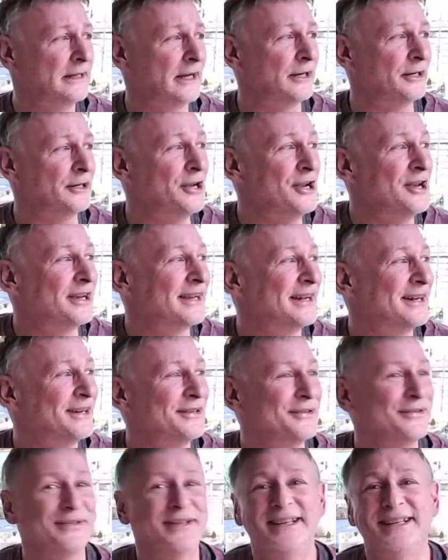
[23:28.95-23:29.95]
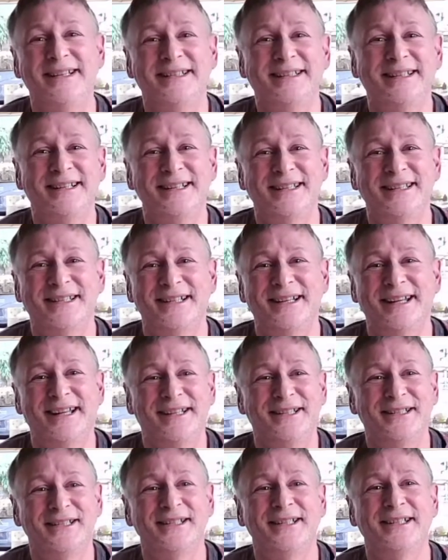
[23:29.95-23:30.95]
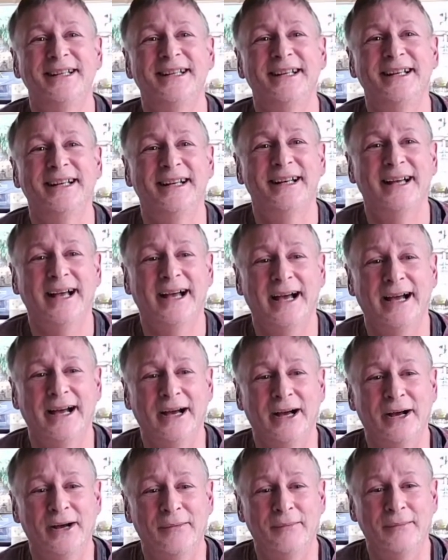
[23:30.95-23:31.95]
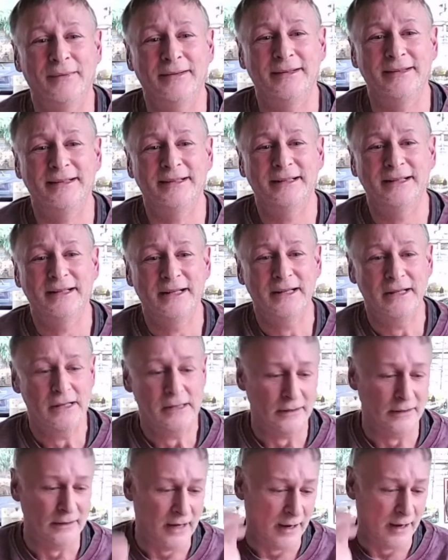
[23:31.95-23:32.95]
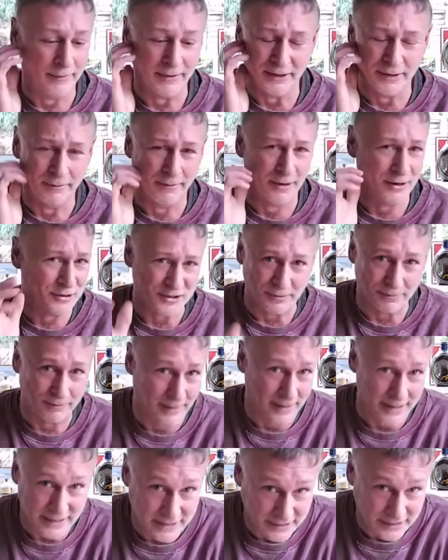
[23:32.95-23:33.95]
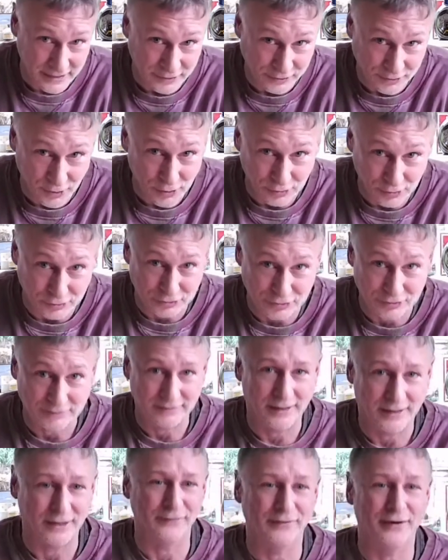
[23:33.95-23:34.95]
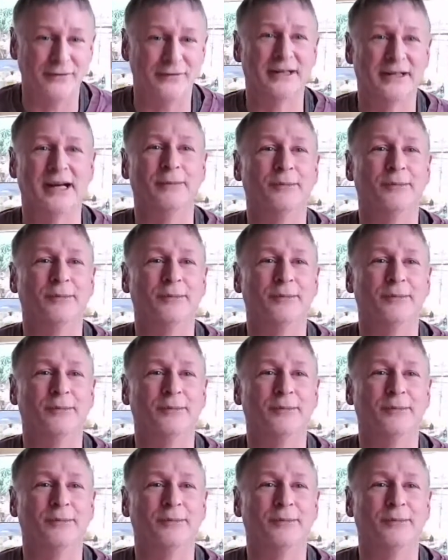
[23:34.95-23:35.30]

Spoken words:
And you get on these sleds. I mean, the most amazing dogs I've ever